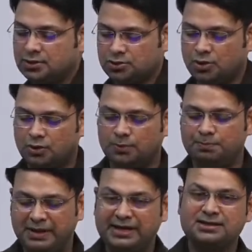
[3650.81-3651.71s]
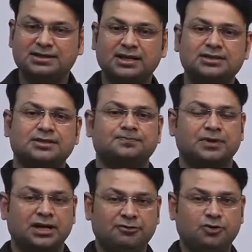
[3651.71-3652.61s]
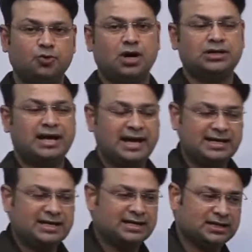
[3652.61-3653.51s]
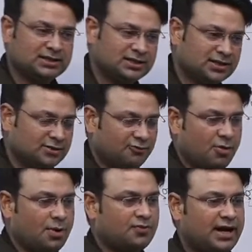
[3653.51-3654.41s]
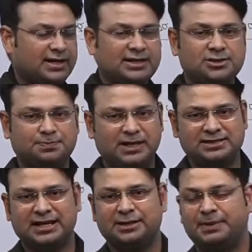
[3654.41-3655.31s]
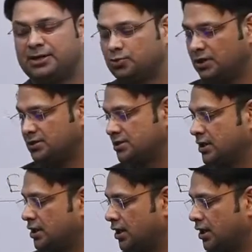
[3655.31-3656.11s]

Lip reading: So be in touch. If you want any form of guidance, please write back to us.